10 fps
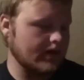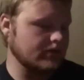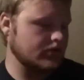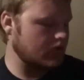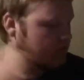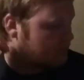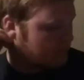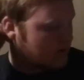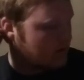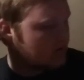a
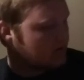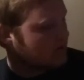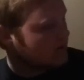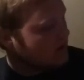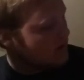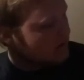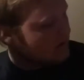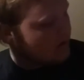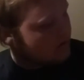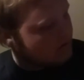June bug
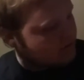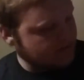color.